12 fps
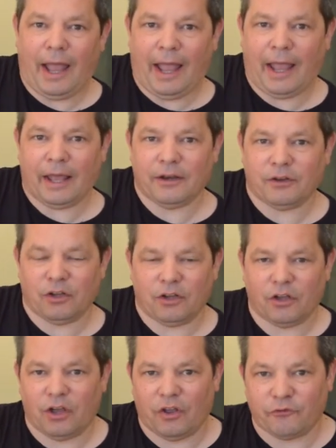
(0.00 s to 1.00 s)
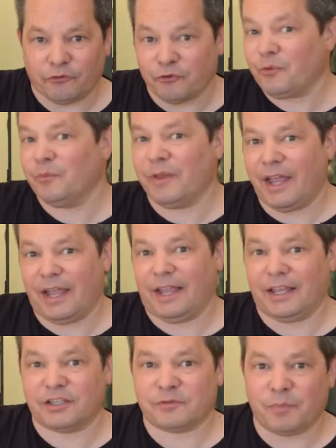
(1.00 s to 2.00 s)
and from
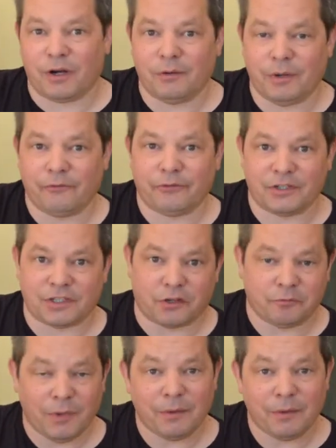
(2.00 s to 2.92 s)
there experiment for yourself.